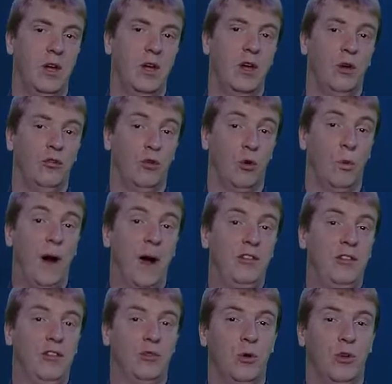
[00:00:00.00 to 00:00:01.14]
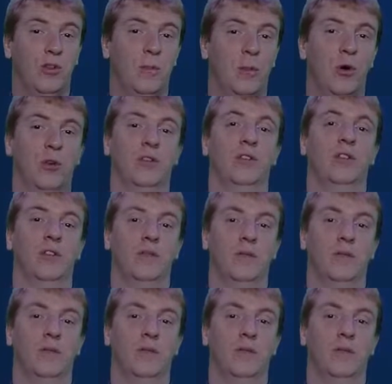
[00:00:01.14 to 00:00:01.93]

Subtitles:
So why is this course important?